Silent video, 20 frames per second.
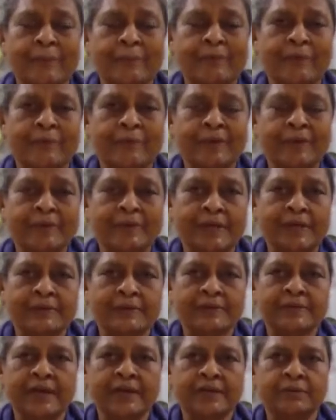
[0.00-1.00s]
For me, they
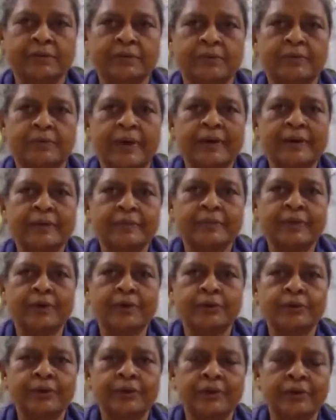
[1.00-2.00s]
were saying, Madam, you are
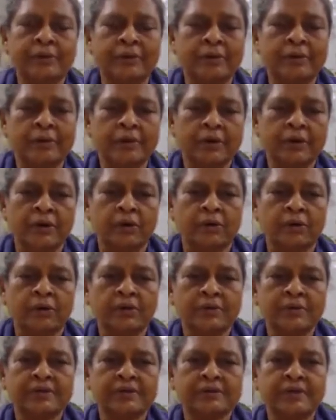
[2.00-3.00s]
doing
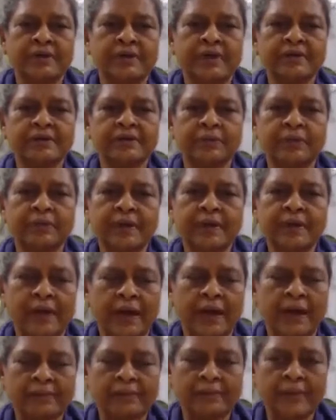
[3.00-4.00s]
all this against the
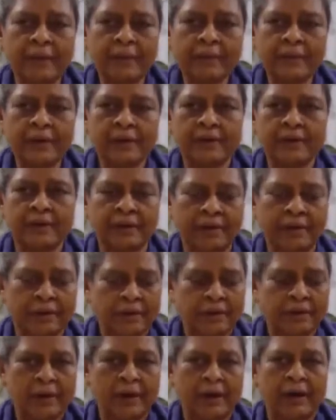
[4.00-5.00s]
Vinaya and Dhamma.
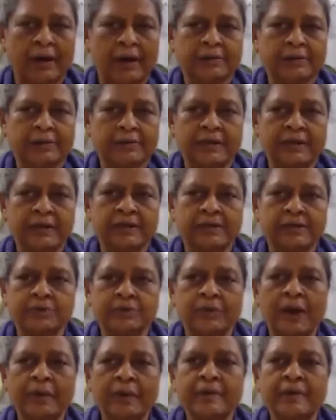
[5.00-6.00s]
I said, yes, you
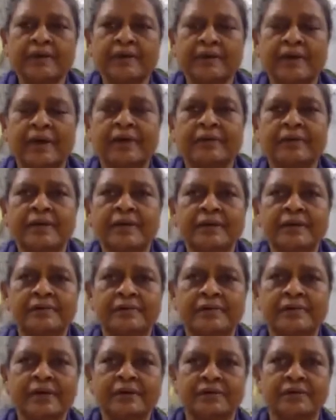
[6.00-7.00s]
have been saying these
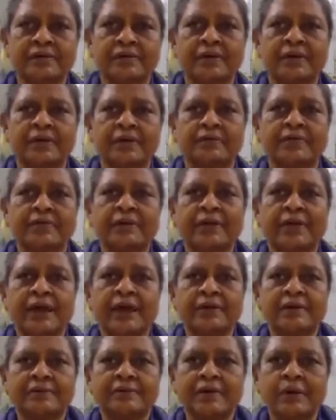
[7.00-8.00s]
things for the
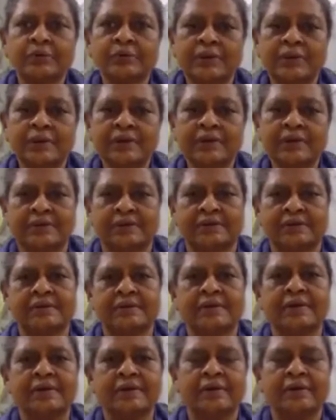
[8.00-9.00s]
last 1,000 years.
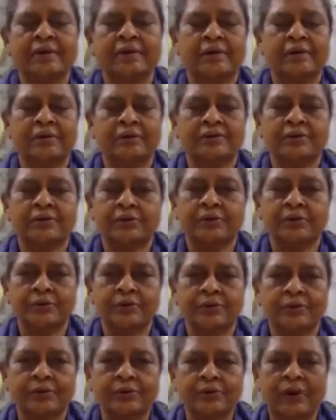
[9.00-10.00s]
So,
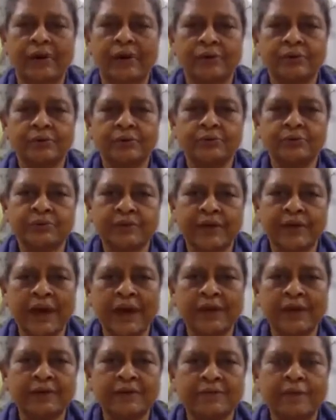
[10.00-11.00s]
and you
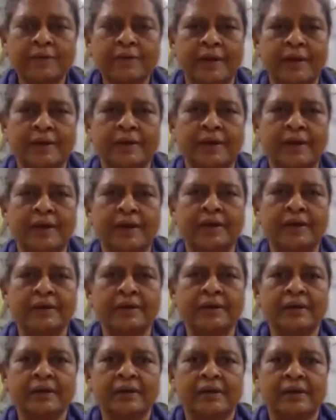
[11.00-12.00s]
scare the women,
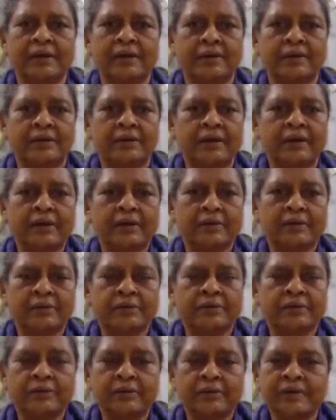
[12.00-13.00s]
and
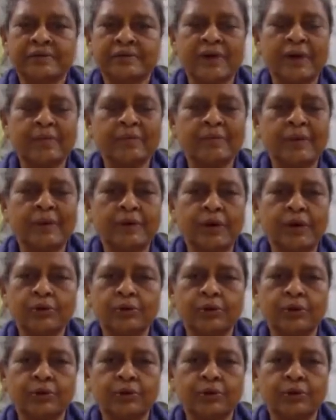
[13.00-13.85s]
this time we are not